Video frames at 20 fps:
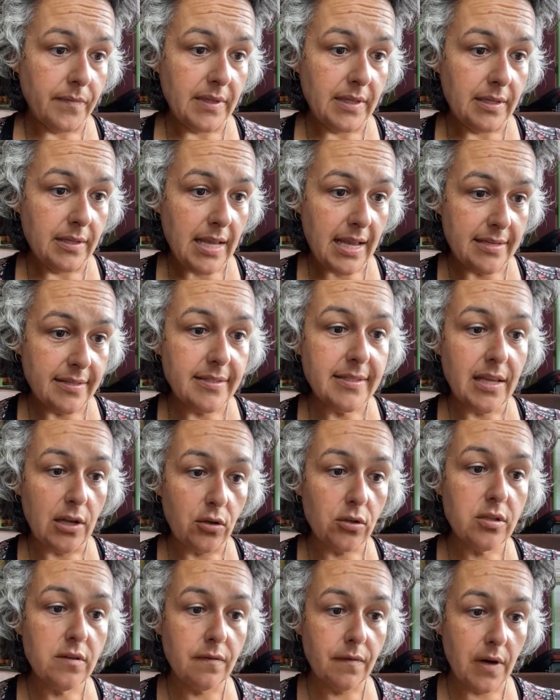As cells
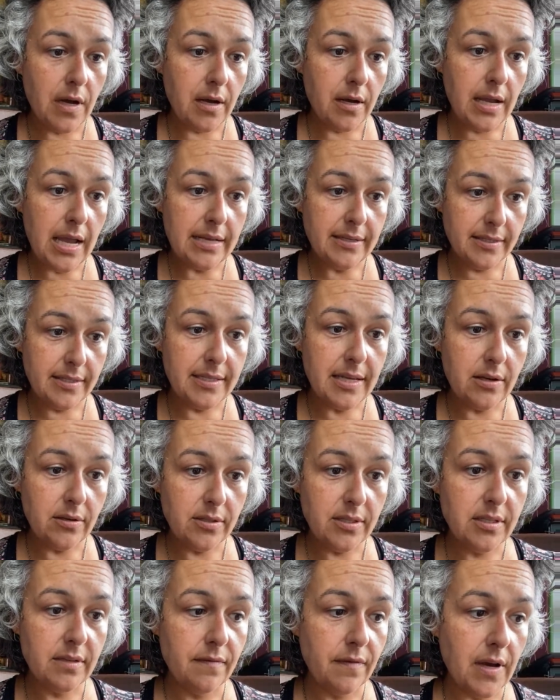
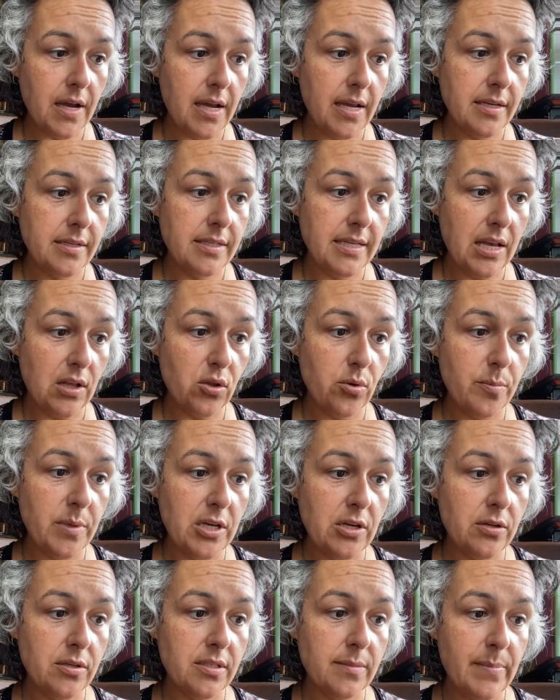divide,
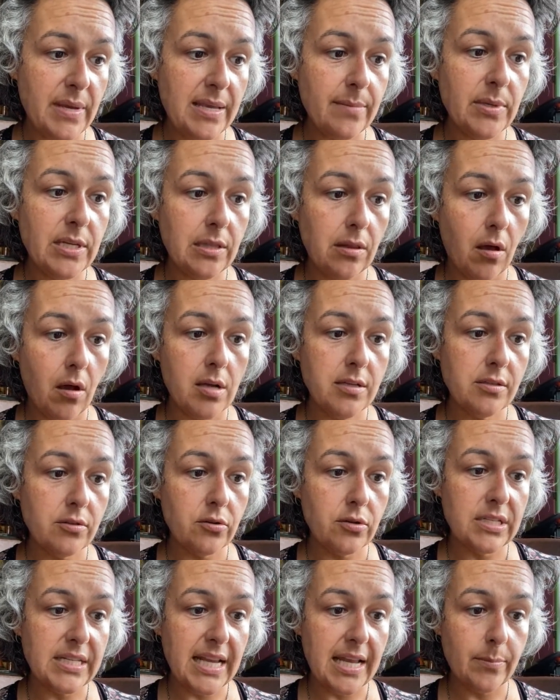telomeres may be lost or
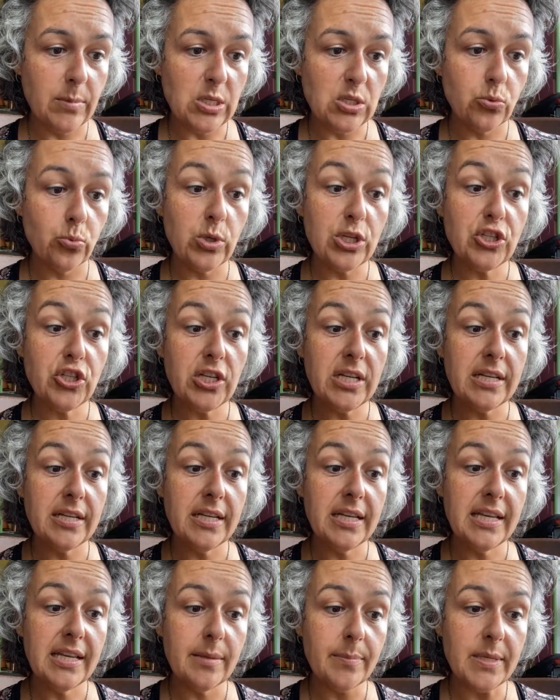damaged, which
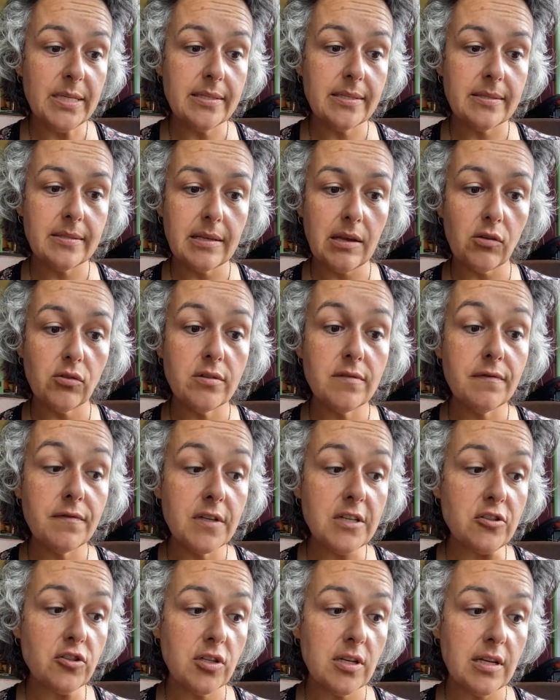inhibits cell
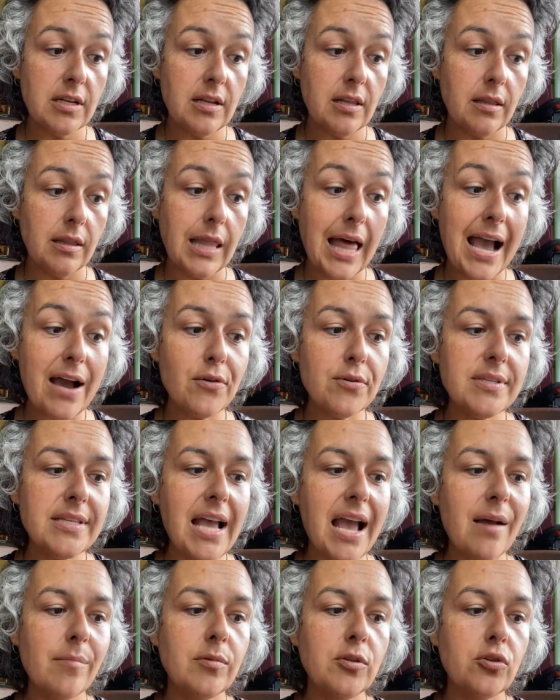division and allows
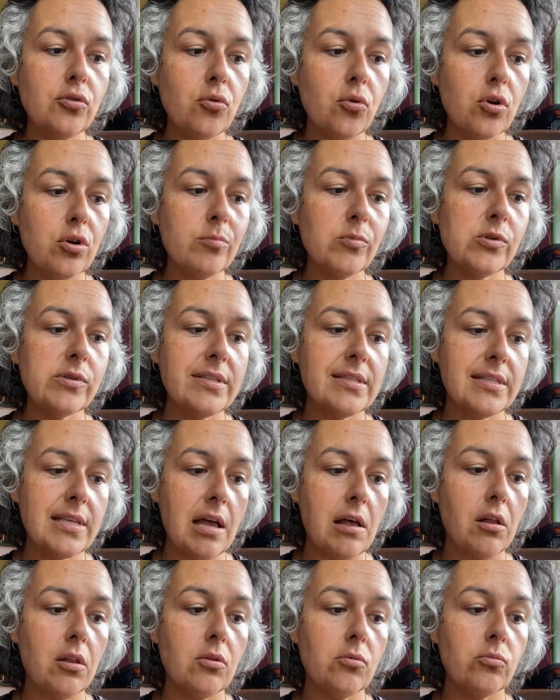abnormal
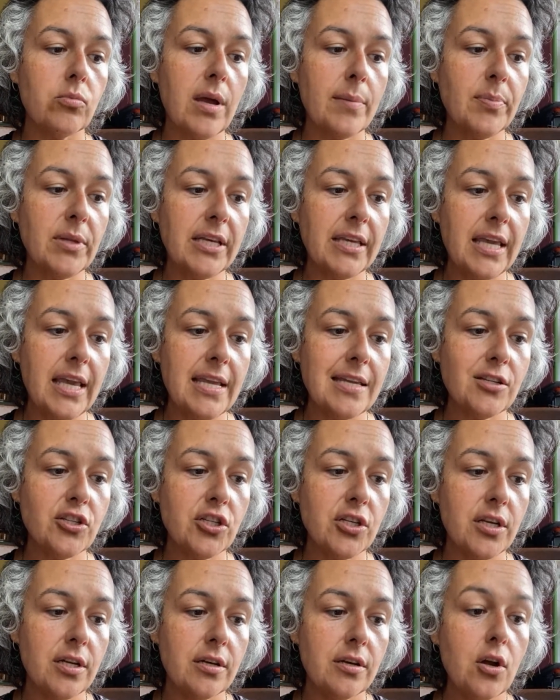cell
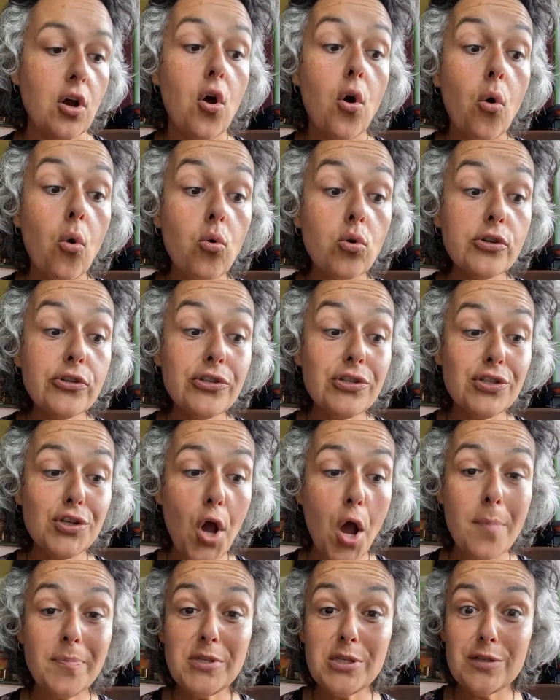replication or
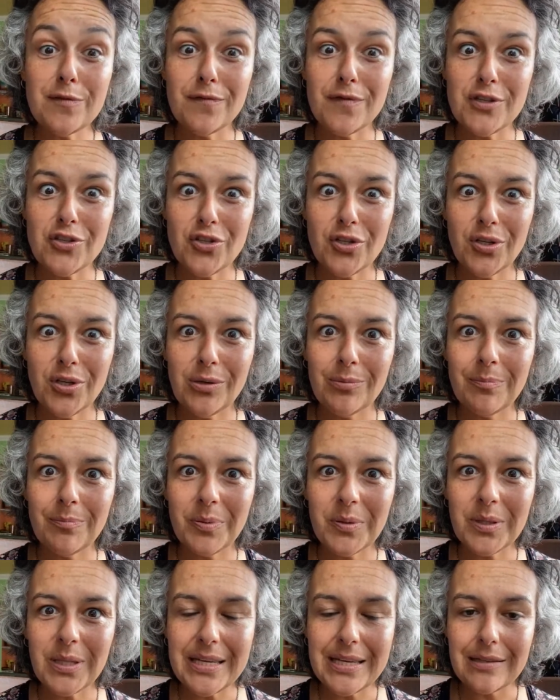stops division
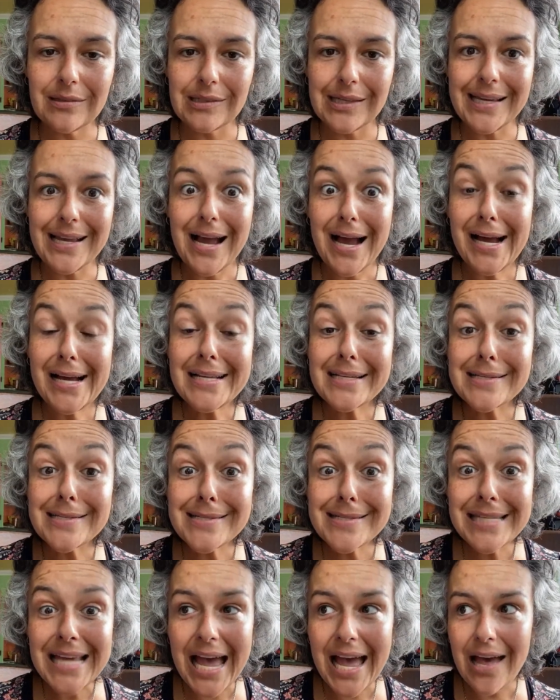completely.
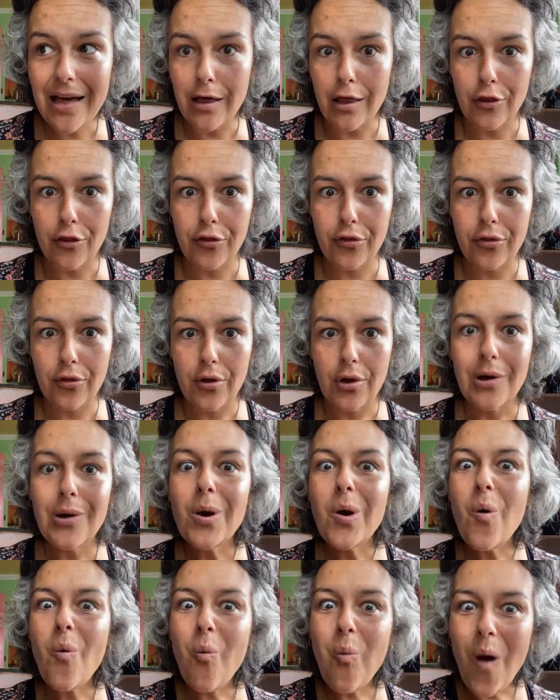Death.
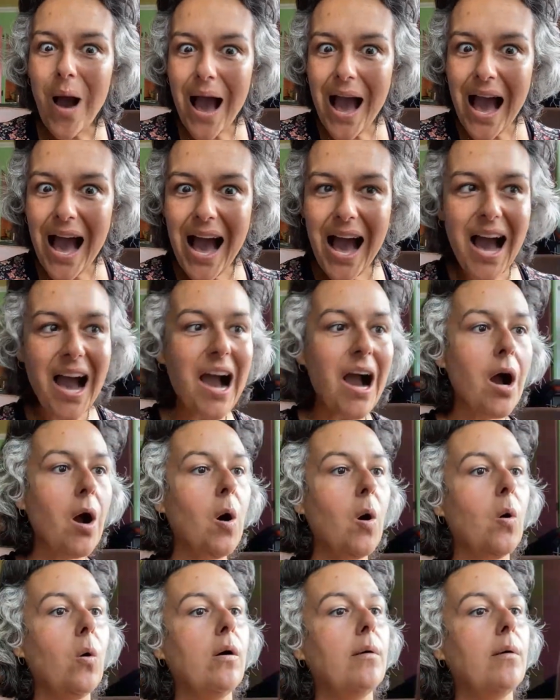Wow.